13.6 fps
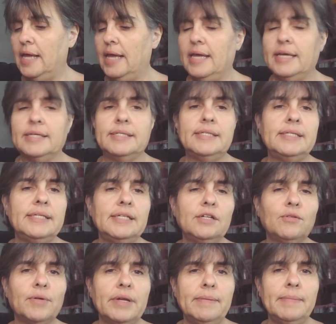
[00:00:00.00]
a CC
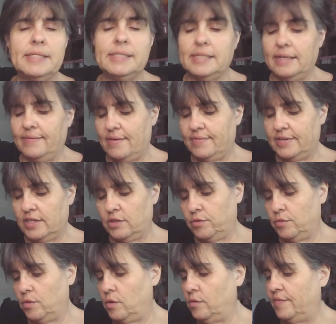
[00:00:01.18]
cream instead of having to go
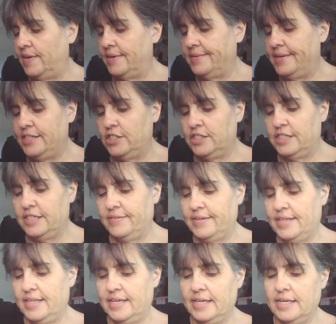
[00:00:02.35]
through a whole foundation and
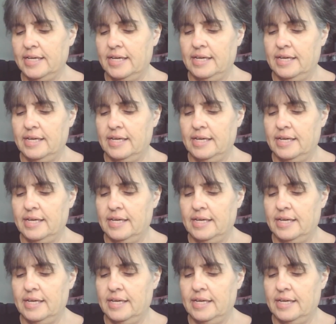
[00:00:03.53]
everything.